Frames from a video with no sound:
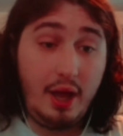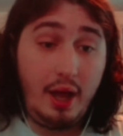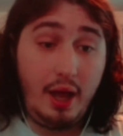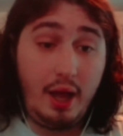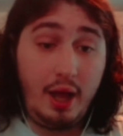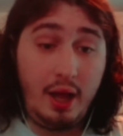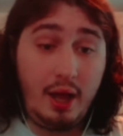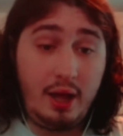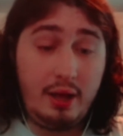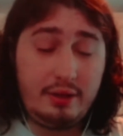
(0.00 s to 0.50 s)

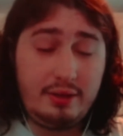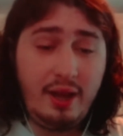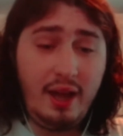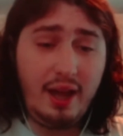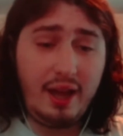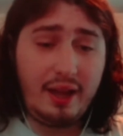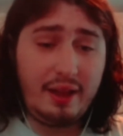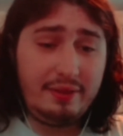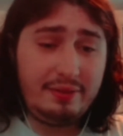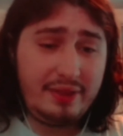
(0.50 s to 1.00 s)
Yeah,
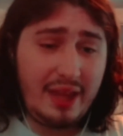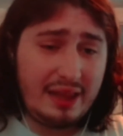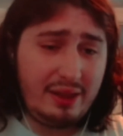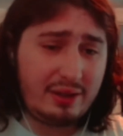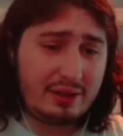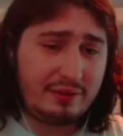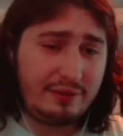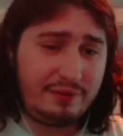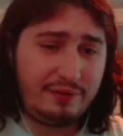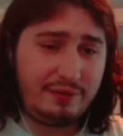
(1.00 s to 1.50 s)
that
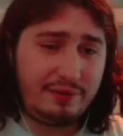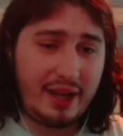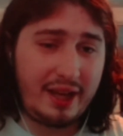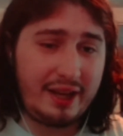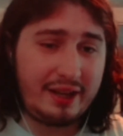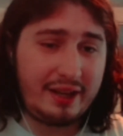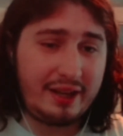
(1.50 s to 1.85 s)
looked fine.